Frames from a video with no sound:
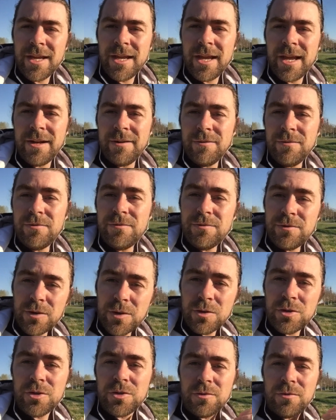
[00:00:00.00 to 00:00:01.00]
and
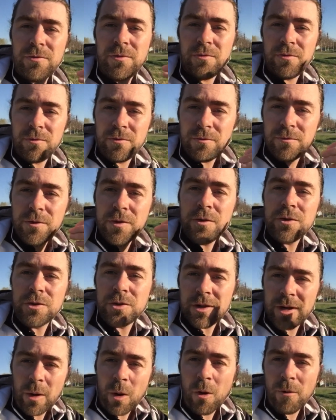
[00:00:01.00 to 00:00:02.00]

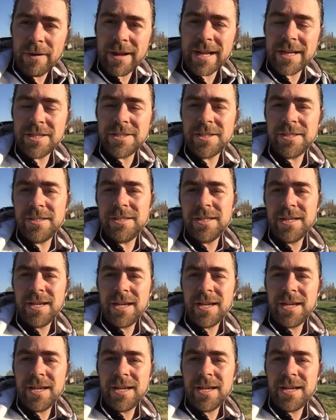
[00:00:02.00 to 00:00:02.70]
future-oriented